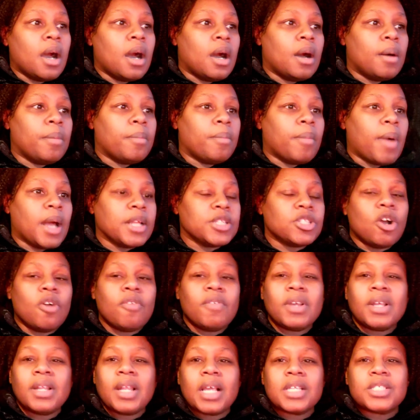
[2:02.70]
I
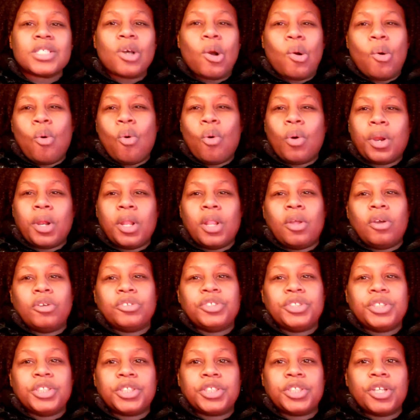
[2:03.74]
don't really like to order
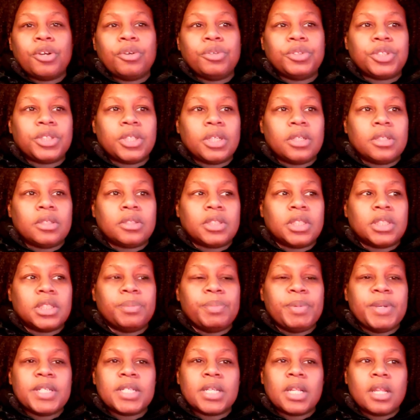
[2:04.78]
laundry detergent to
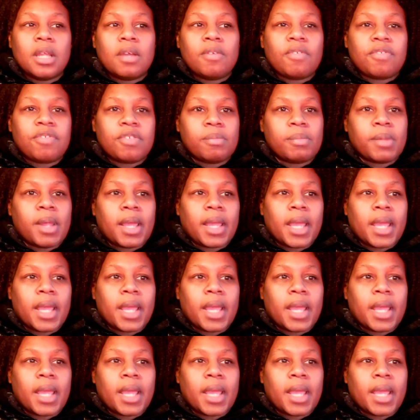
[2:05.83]
be delivered from,